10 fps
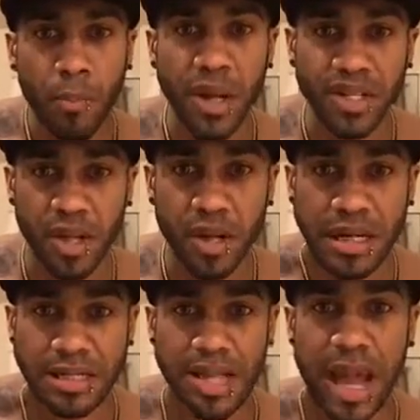pizza.
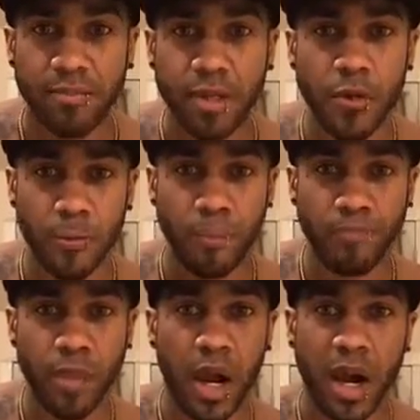Damn, dude.
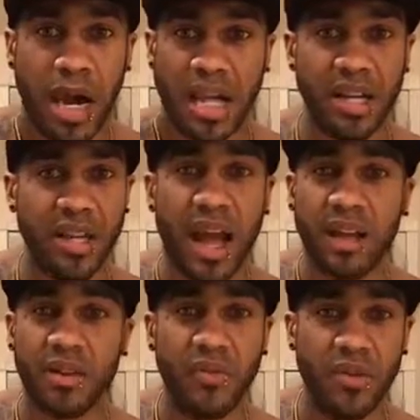Anything I
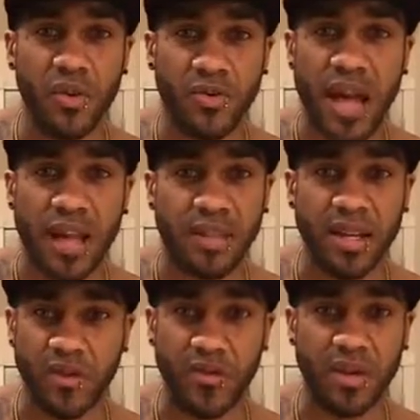can do for you for that.
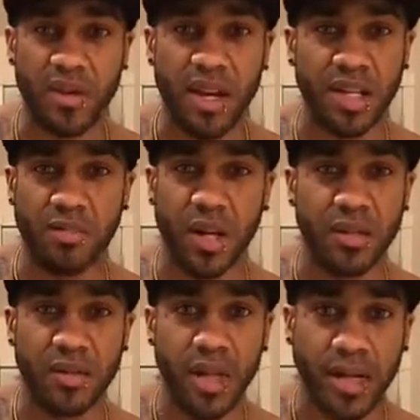Thank you for the donation, my
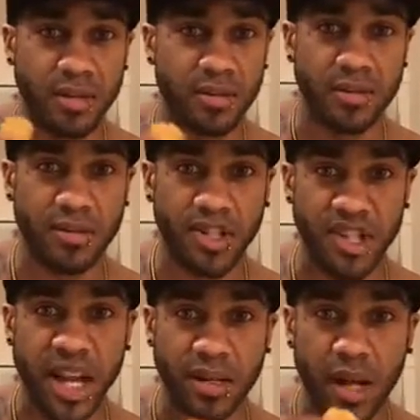dude. Like,
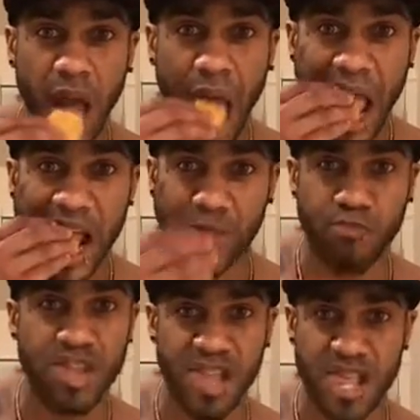shit. I
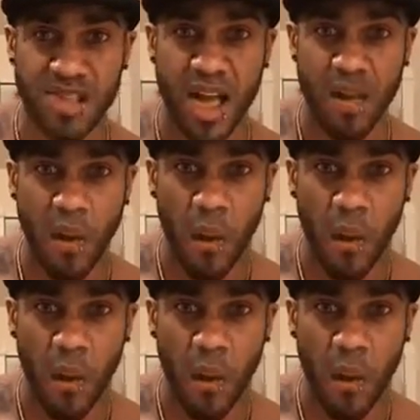appreciate that.